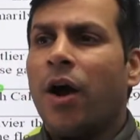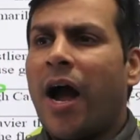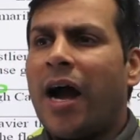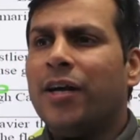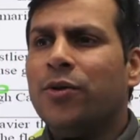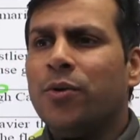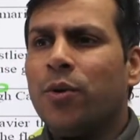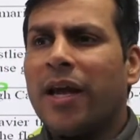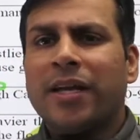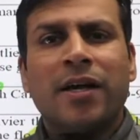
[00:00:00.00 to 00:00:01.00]
and
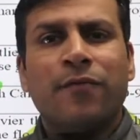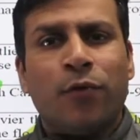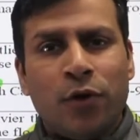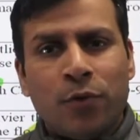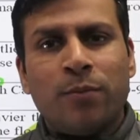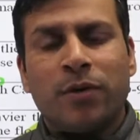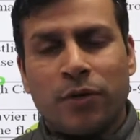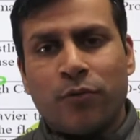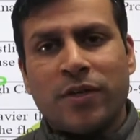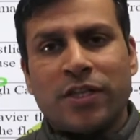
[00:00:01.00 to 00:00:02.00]
like the volume
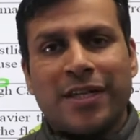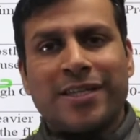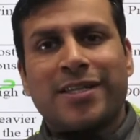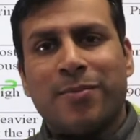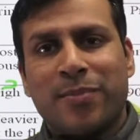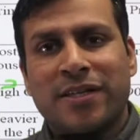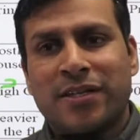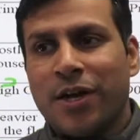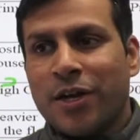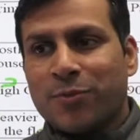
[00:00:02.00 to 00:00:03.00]
to which it is compressed,